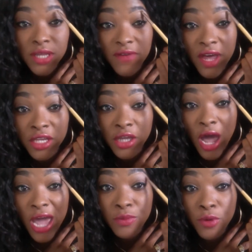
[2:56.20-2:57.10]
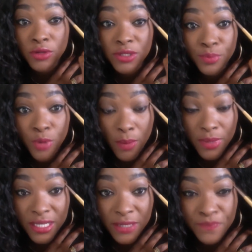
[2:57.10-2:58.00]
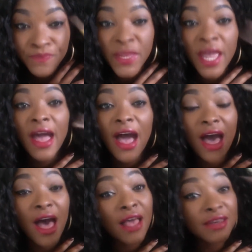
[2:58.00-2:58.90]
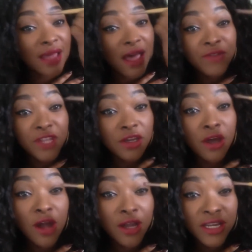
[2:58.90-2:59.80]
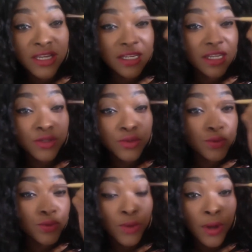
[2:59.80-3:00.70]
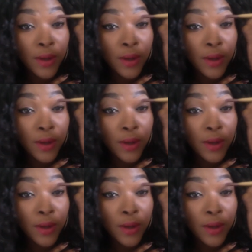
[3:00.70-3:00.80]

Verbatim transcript: define your eyebrows properly and after you're gonna need it to